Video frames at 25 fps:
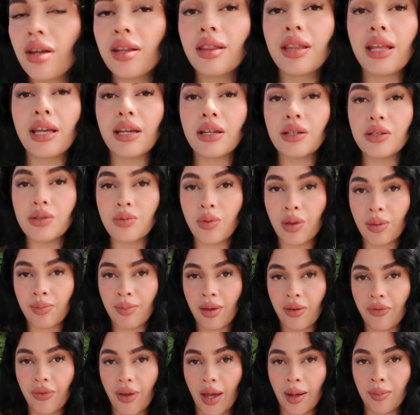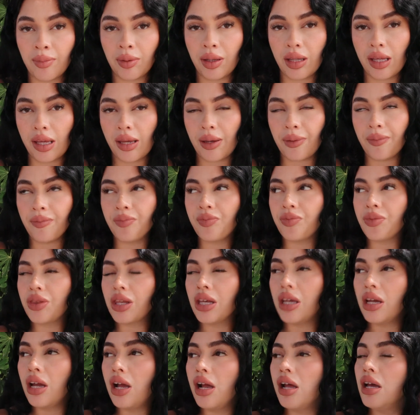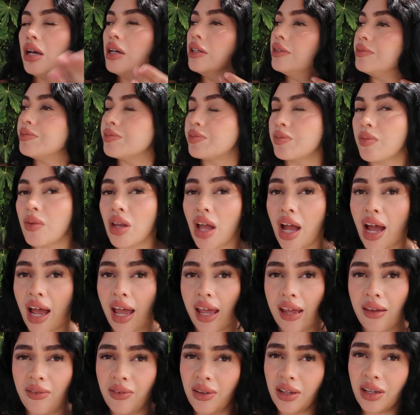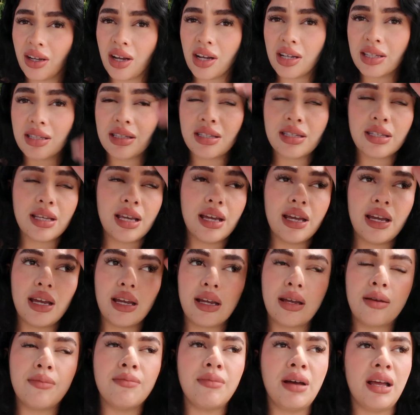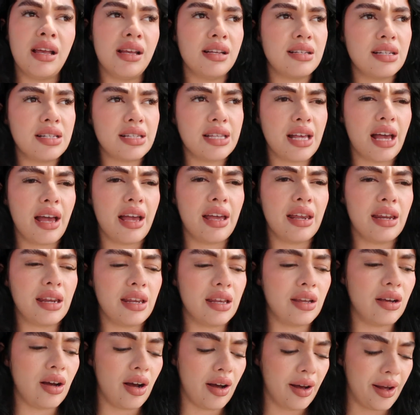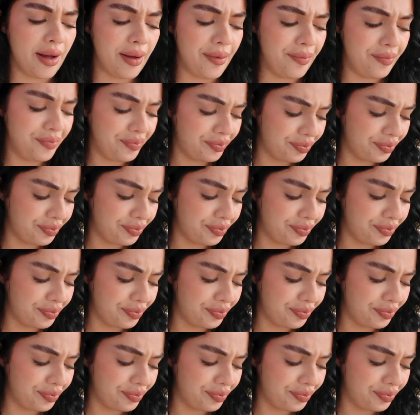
things with my family. I even got sick. My anxiety got